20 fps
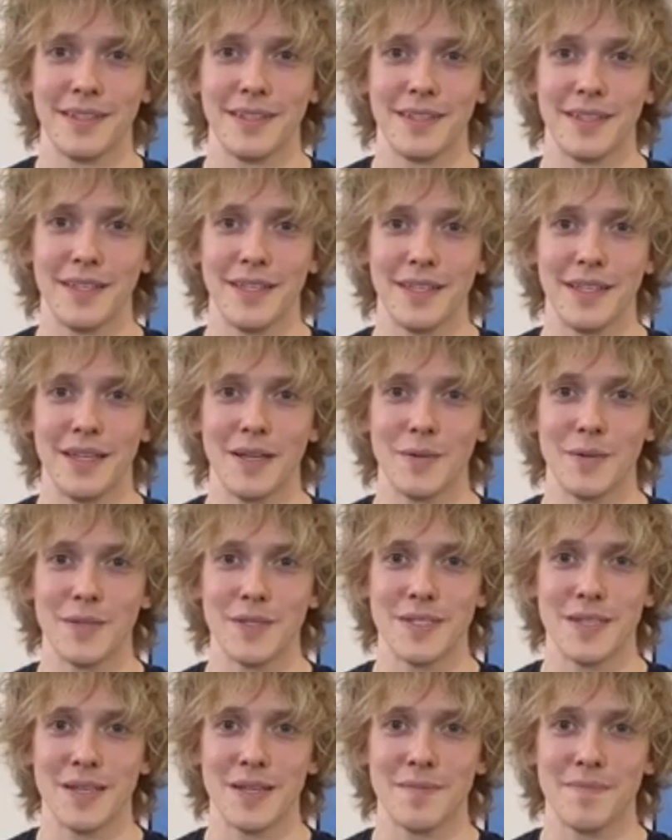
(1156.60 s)
And that
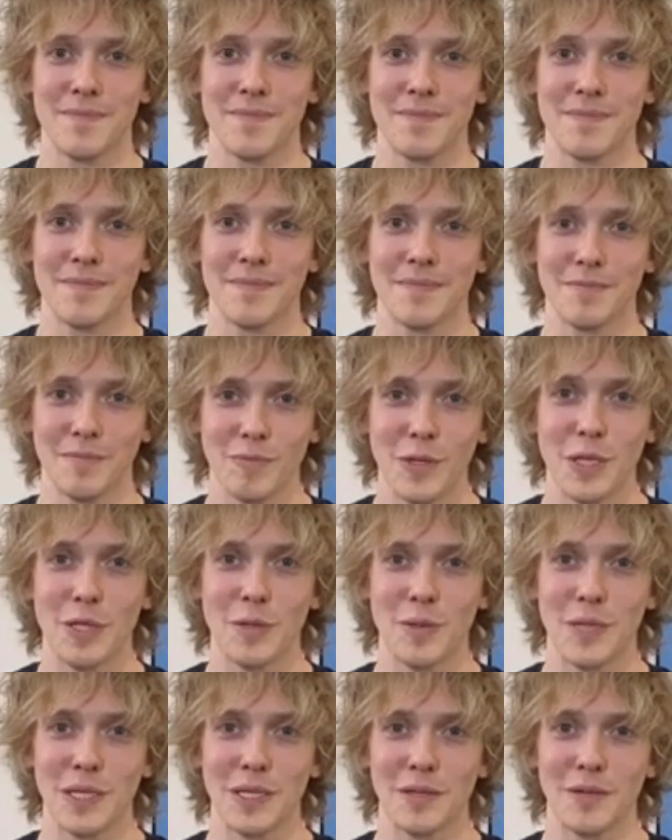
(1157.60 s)
was really,
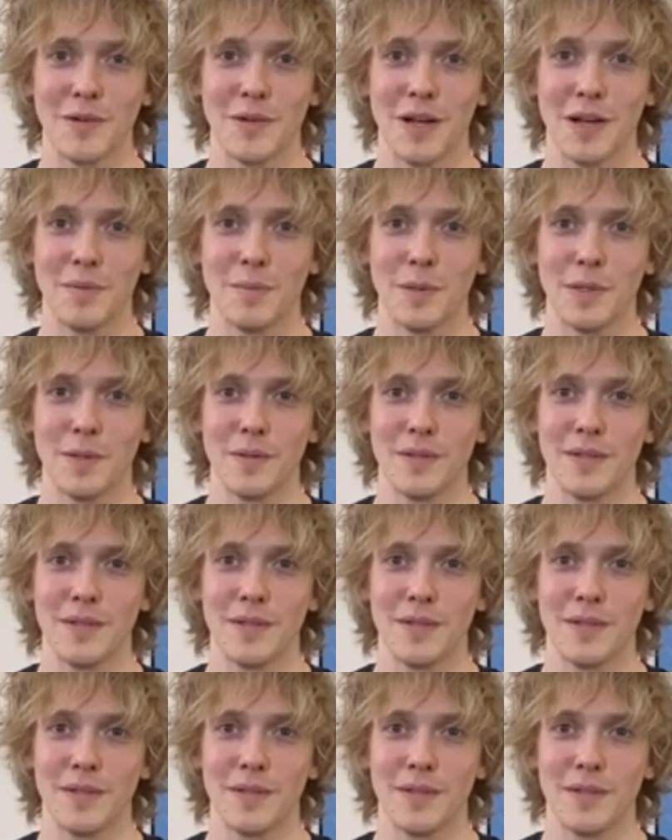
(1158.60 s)
really incredible.